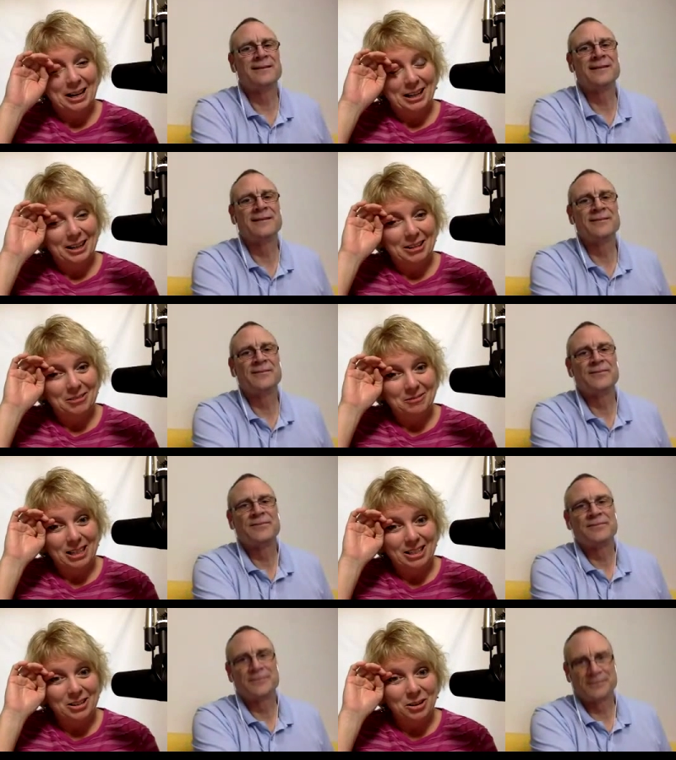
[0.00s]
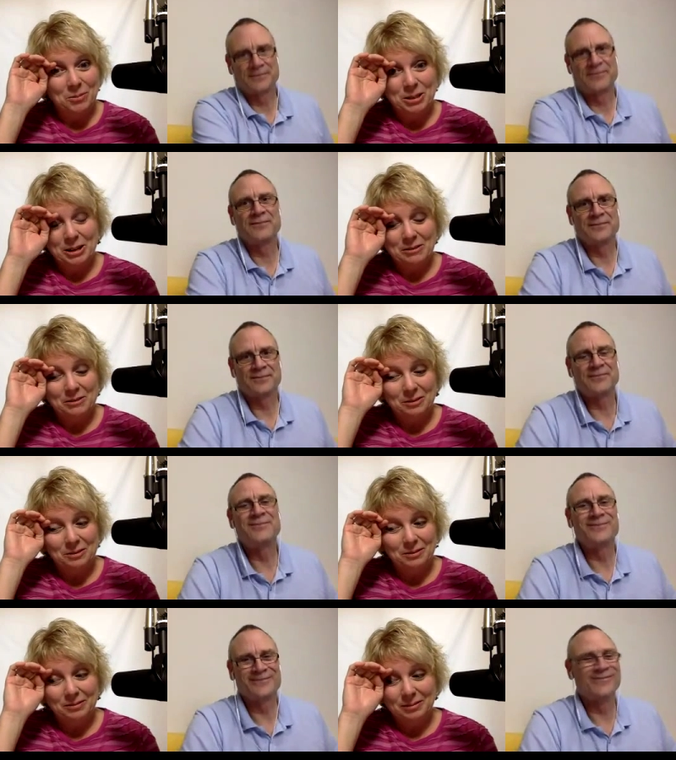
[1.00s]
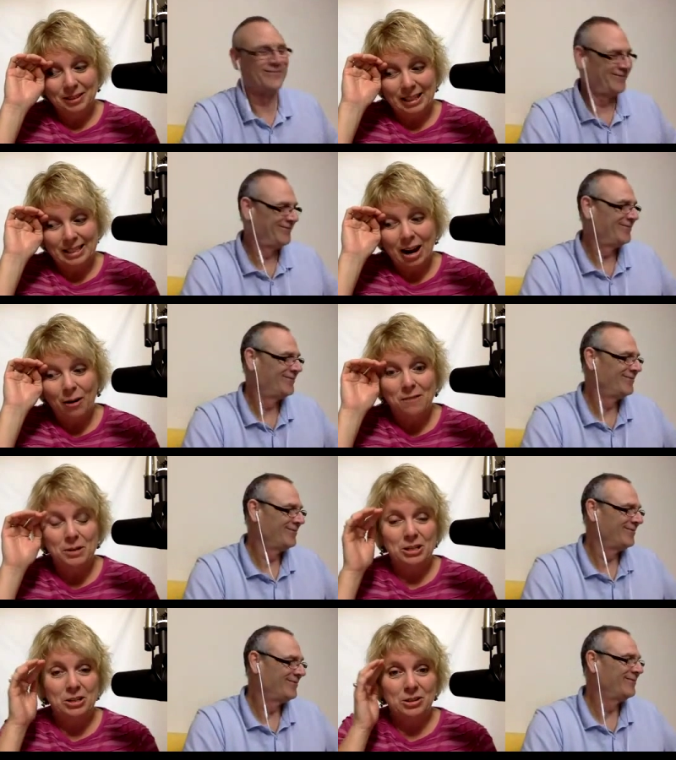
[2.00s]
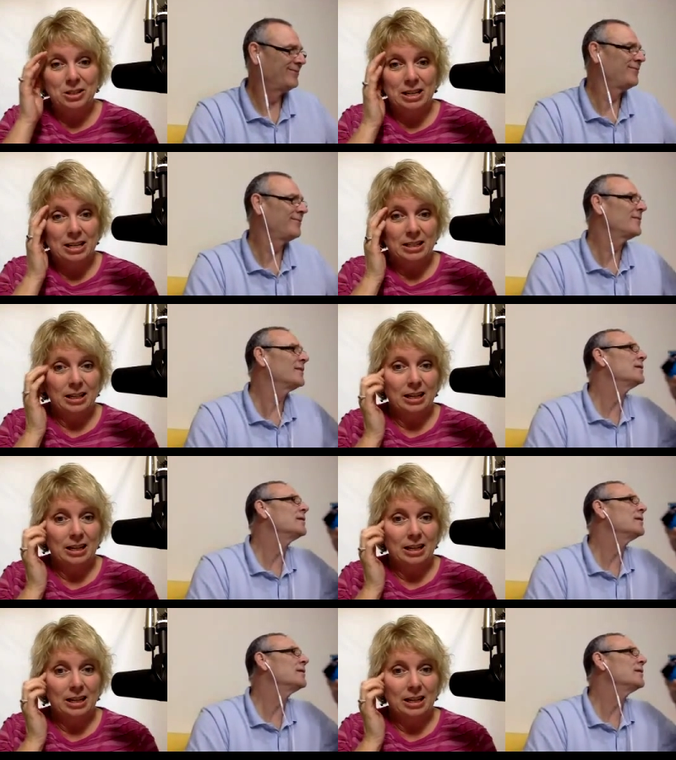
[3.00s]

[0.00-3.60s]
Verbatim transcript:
Speaker 1: um, in terms of at least how I've been using it to